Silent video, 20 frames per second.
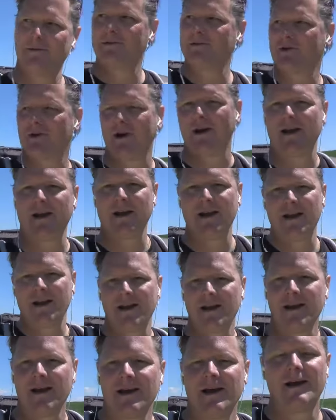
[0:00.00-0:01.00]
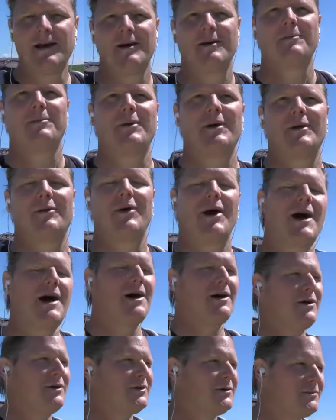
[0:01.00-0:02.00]
screen. But
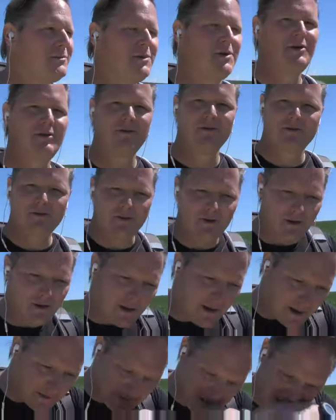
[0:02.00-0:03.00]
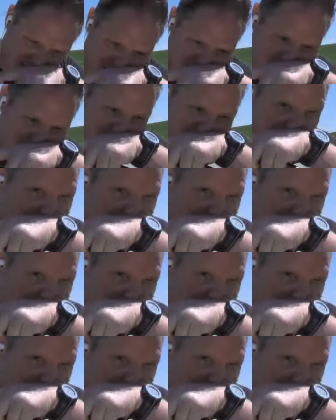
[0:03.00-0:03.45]
wow, beautiful. I'm just